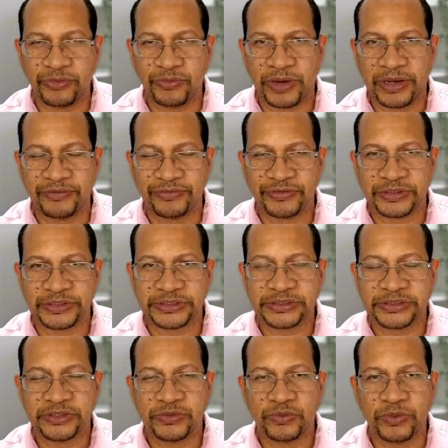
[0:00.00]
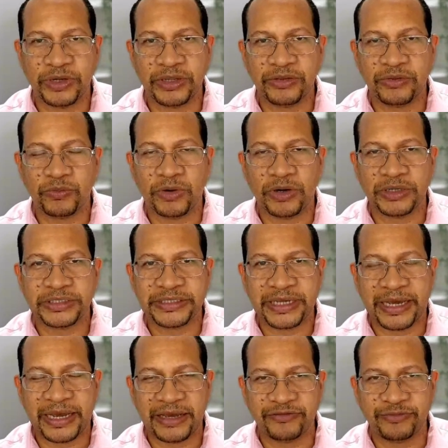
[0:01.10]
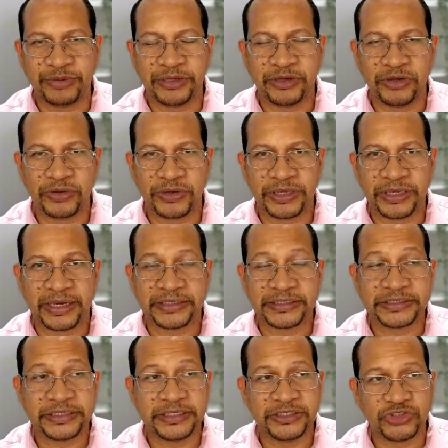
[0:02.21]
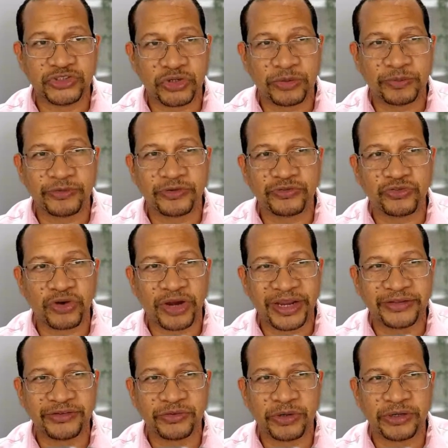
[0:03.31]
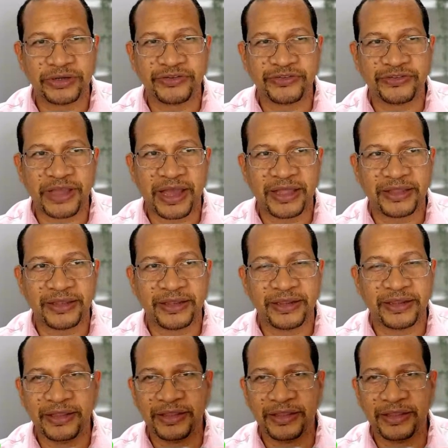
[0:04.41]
relevant with what I've been looking at in terms of trying to understand